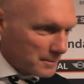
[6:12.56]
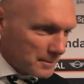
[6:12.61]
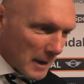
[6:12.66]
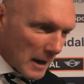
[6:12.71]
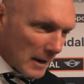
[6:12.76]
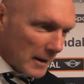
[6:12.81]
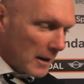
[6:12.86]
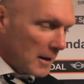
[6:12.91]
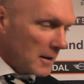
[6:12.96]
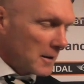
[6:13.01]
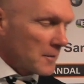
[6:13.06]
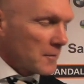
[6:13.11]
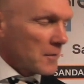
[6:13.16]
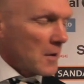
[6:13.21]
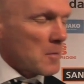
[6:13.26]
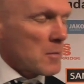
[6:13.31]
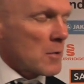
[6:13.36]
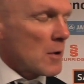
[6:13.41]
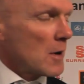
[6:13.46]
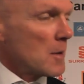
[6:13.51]
back end of
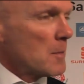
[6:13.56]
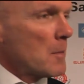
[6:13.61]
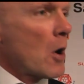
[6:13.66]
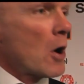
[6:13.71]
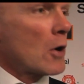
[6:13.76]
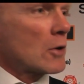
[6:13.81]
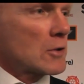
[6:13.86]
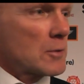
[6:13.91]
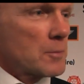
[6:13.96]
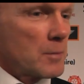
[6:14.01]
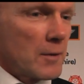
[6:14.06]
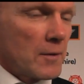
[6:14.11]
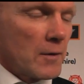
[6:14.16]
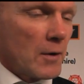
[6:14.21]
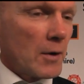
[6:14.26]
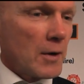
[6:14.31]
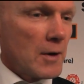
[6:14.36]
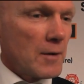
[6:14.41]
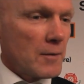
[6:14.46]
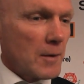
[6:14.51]
February, March
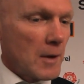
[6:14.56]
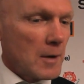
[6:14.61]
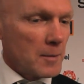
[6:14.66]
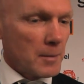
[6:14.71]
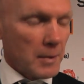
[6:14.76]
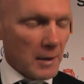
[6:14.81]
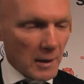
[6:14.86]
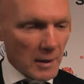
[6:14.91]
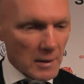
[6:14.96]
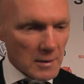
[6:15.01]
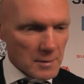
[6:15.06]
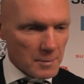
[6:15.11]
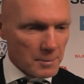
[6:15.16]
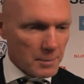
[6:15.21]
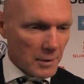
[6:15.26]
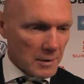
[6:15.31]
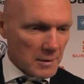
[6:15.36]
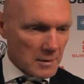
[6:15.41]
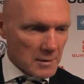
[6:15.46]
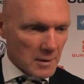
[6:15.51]
before he plays.
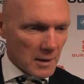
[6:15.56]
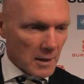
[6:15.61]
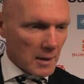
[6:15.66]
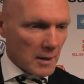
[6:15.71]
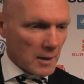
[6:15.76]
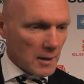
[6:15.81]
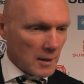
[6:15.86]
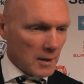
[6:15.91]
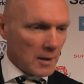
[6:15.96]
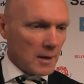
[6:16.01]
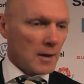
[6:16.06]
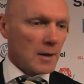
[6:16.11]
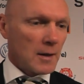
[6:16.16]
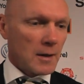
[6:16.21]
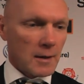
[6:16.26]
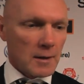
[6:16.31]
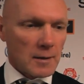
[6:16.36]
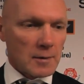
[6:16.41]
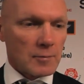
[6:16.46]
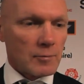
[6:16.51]
But
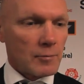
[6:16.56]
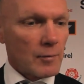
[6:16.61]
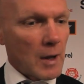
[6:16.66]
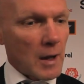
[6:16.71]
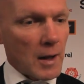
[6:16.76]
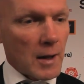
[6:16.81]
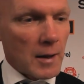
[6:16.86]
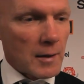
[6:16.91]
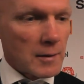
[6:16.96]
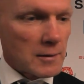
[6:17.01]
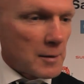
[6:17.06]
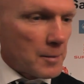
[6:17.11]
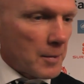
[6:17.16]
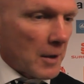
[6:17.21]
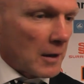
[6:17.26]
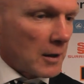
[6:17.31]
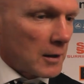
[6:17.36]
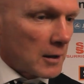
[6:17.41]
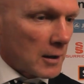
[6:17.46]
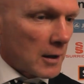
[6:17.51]

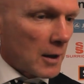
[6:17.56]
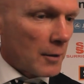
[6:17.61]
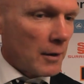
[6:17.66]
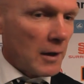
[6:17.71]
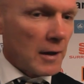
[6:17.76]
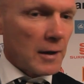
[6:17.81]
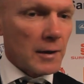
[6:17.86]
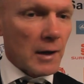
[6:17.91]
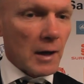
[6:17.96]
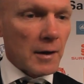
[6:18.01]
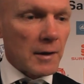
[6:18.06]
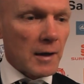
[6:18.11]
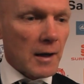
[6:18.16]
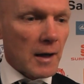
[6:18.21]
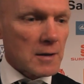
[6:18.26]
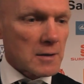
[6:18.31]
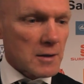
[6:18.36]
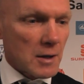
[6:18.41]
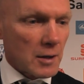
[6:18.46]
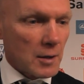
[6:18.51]
depending on how Lee Gregory
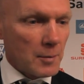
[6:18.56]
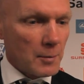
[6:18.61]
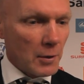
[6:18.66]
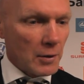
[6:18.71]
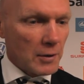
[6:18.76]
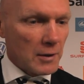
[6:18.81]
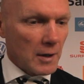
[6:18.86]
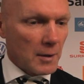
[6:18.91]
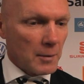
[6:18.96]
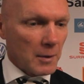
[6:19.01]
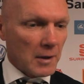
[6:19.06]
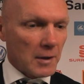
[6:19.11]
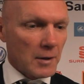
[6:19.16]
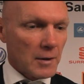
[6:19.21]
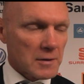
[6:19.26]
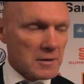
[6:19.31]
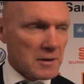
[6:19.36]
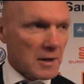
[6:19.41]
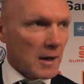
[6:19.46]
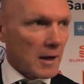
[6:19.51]
gets on Monday when he
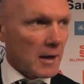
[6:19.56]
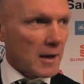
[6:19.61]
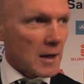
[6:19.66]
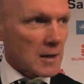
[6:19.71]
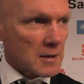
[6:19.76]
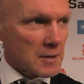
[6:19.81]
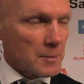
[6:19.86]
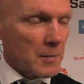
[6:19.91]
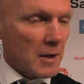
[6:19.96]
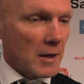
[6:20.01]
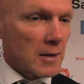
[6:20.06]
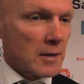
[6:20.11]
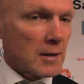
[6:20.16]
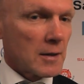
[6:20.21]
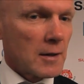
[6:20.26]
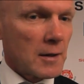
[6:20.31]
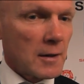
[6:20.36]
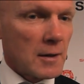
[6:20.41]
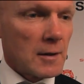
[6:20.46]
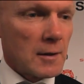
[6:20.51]
goes to get a cast made,
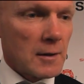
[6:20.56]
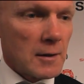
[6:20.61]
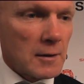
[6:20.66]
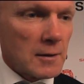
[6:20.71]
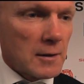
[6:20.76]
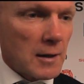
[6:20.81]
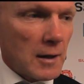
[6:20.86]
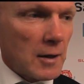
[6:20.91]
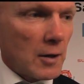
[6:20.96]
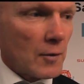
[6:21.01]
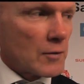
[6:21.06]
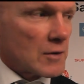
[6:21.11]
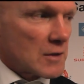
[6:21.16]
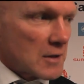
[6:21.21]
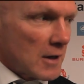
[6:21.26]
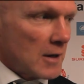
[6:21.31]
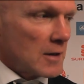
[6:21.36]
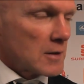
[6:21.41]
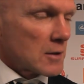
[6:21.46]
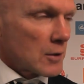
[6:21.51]
then
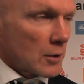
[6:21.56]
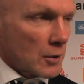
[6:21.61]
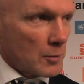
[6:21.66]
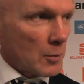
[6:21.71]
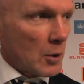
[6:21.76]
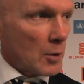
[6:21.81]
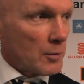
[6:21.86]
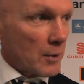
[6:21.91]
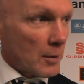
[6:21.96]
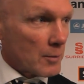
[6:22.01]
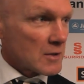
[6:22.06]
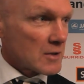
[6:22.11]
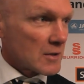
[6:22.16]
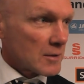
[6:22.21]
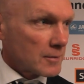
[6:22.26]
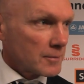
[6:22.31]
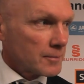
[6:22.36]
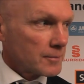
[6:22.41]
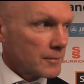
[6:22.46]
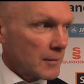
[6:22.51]
obviously he's looking more
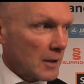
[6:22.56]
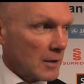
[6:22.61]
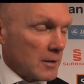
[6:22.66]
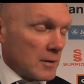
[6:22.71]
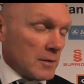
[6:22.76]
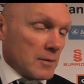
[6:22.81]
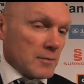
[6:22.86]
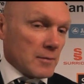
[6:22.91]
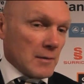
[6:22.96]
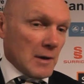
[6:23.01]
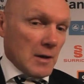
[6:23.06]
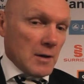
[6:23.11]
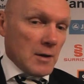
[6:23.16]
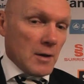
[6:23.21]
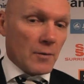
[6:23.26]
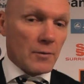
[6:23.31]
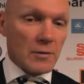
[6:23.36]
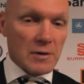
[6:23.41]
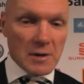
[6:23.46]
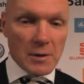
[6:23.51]
promising,
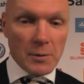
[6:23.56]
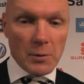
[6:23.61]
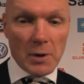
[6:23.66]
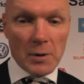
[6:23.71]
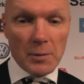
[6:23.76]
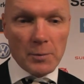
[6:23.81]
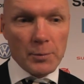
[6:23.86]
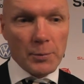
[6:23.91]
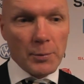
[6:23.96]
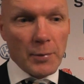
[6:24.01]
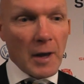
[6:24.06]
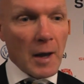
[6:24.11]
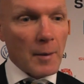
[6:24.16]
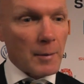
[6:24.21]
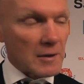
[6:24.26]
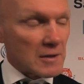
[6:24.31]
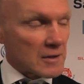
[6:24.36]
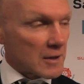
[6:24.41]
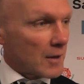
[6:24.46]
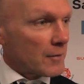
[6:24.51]
and obviously we'd be
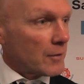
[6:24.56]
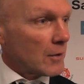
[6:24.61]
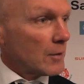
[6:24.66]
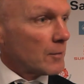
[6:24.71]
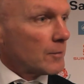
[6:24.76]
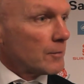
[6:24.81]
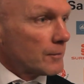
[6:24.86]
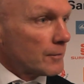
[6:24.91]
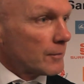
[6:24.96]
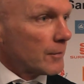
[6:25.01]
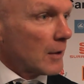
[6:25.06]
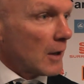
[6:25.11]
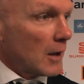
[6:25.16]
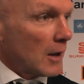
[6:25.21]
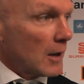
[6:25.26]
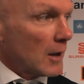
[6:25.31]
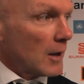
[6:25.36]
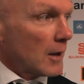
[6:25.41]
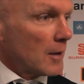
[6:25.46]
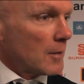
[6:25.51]
happy to have him.
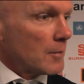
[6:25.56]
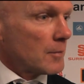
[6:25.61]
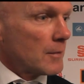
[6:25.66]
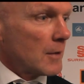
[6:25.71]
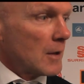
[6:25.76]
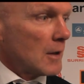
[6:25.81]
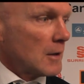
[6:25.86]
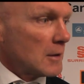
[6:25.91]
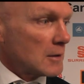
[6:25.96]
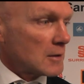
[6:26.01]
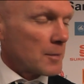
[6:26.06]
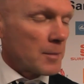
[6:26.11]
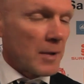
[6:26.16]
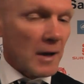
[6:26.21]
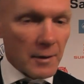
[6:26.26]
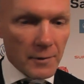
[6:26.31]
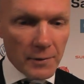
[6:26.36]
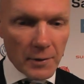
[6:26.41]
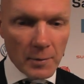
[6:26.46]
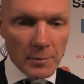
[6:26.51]
To
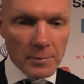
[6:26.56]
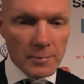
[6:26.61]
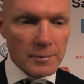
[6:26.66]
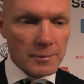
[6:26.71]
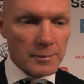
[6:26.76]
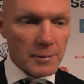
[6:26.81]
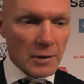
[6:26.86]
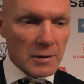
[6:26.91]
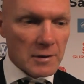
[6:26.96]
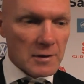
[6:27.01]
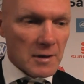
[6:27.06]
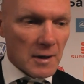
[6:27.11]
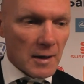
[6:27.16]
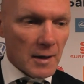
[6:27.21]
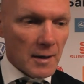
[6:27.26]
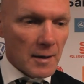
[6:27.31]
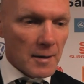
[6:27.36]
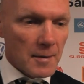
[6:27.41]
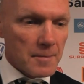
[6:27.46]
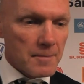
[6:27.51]
pick from,
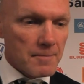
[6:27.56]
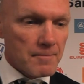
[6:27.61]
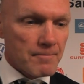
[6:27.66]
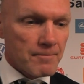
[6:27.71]
but